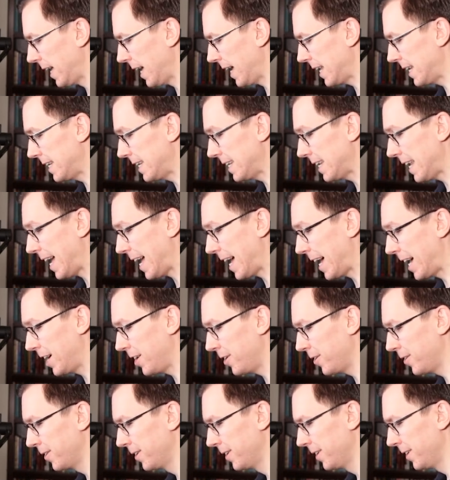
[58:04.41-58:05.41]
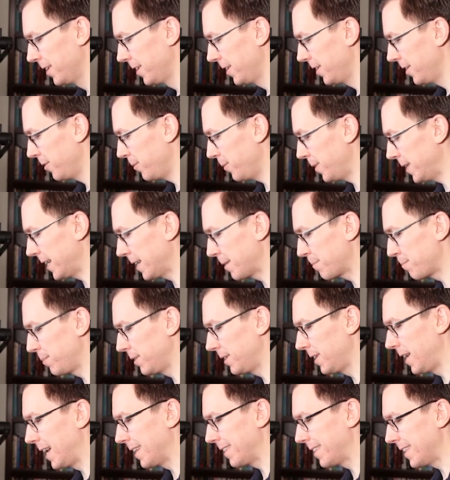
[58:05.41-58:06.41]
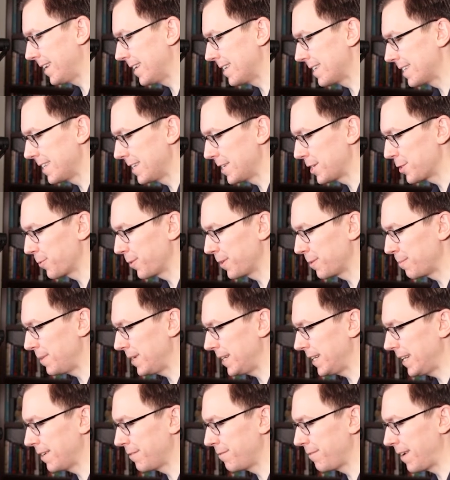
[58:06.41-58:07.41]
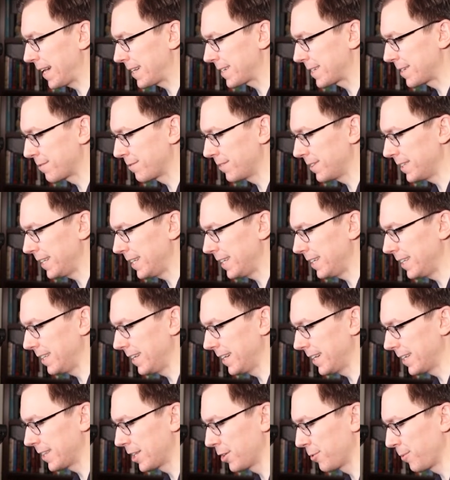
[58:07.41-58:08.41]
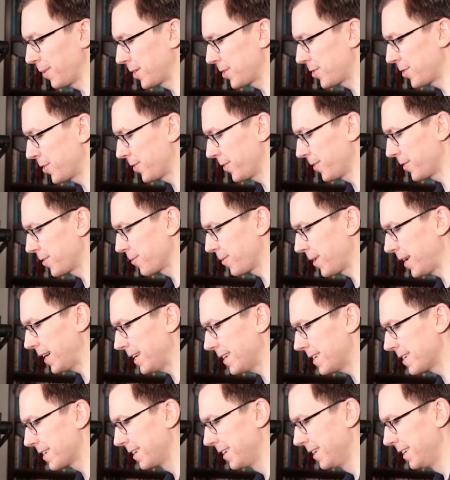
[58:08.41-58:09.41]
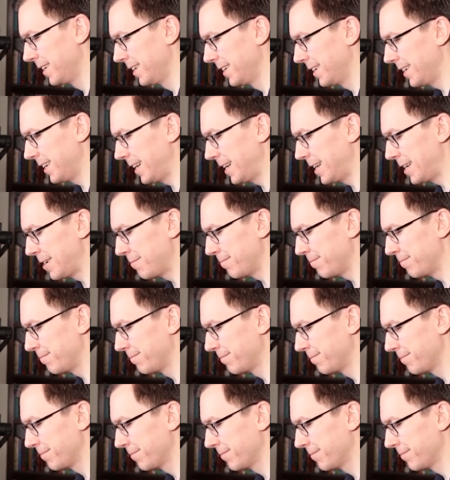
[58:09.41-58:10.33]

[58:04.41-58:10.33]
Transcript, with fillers: And now we can plot this. This would be effectively like the return rate um,